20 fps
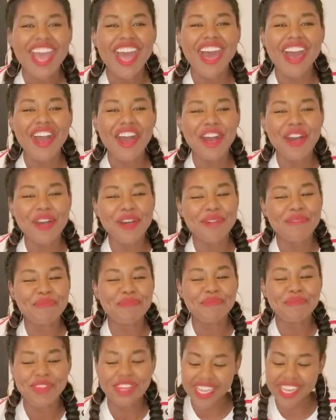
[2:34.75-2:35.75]

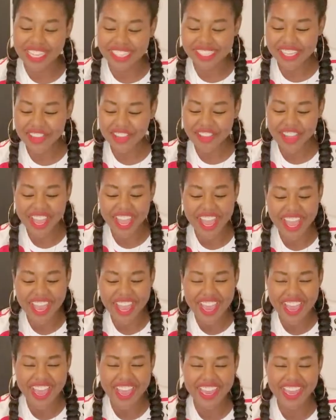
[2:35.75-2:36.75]
um, but let's go
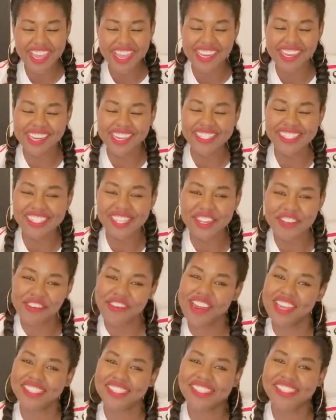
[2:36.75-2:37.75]
ahead and let's get right